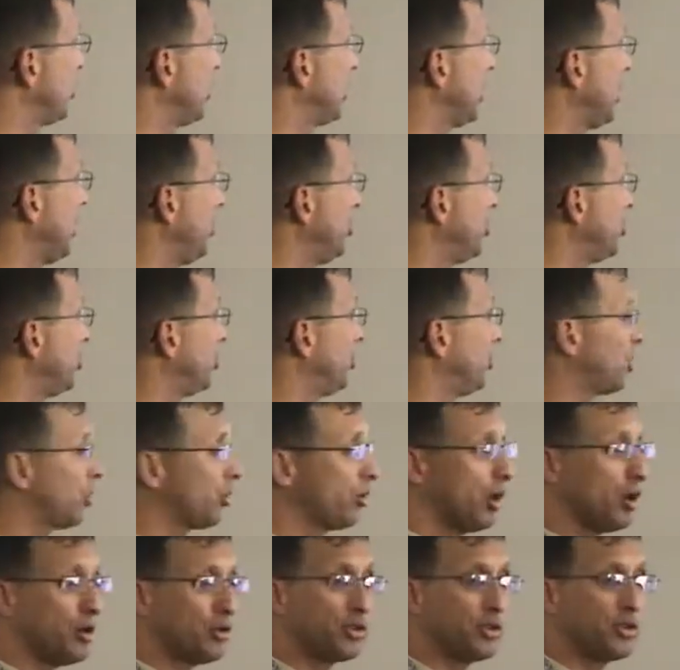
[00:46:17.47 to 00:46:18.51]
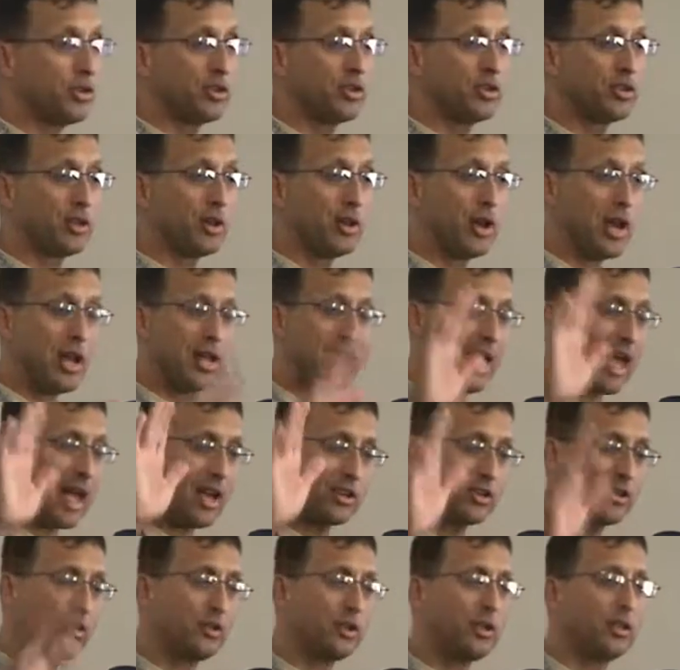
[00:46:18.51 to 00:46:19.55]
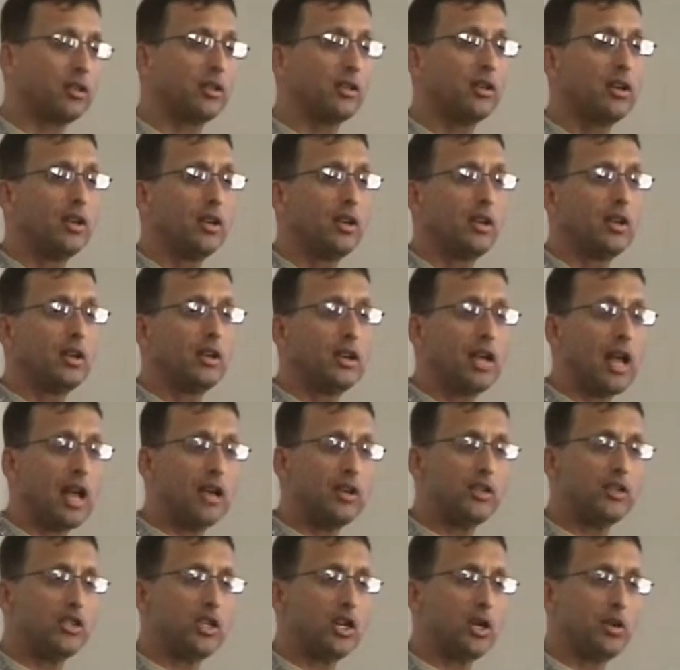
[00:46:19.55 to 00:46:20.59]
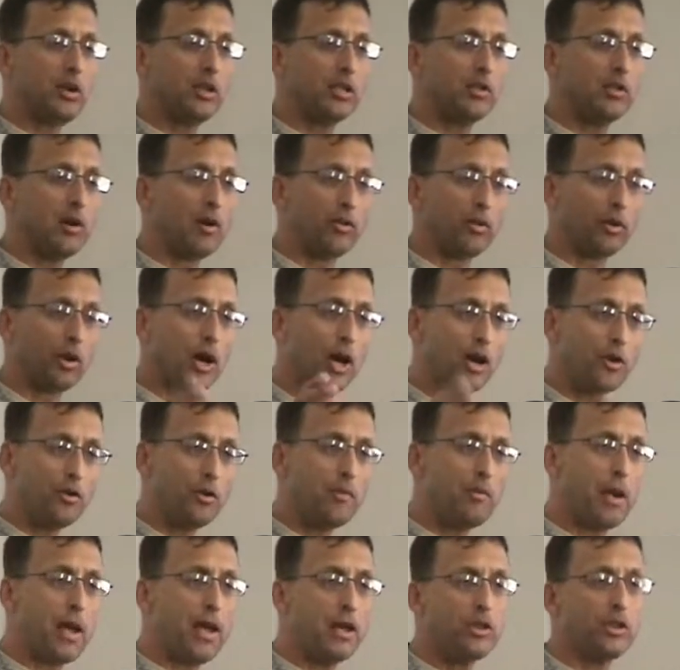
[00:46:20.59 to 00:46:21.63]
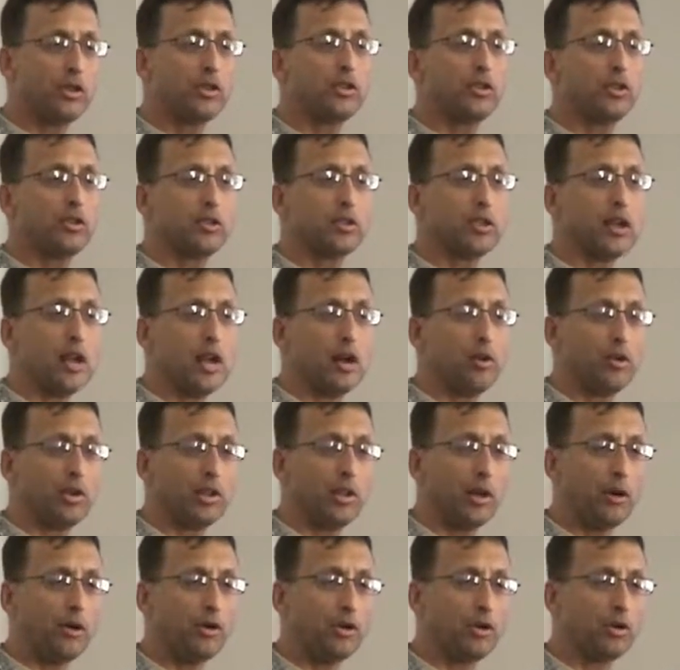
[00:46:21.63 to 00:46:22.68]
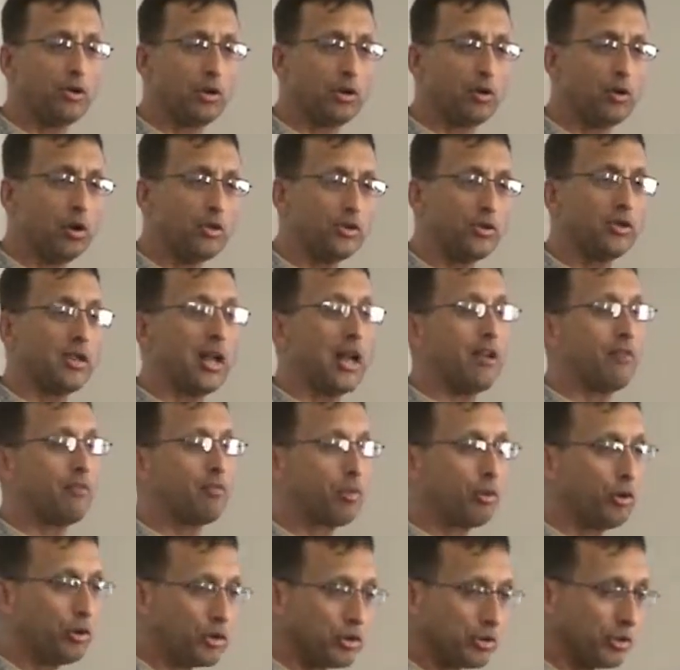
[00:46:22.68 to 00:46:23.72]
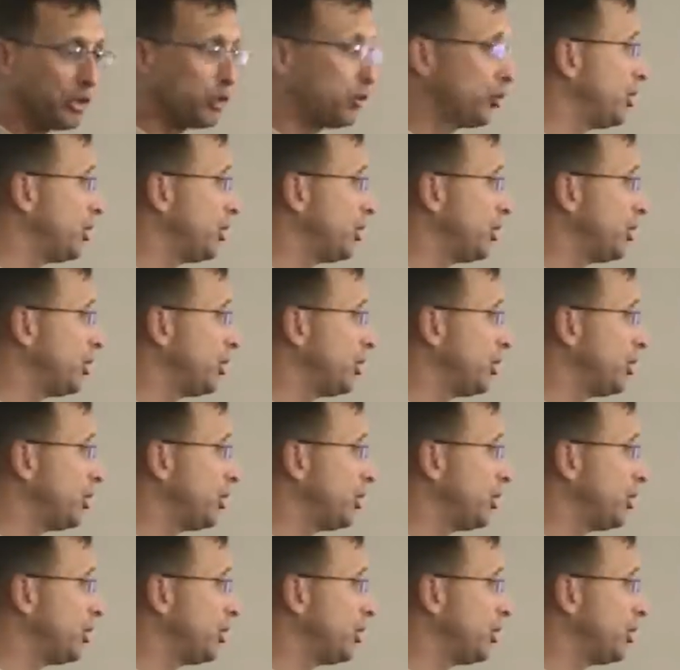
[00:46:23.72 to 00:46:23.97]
with laryngeal necrosis. There's a, an excellent case series of over 100 patients uh, with laryngeal necrosis. I've personally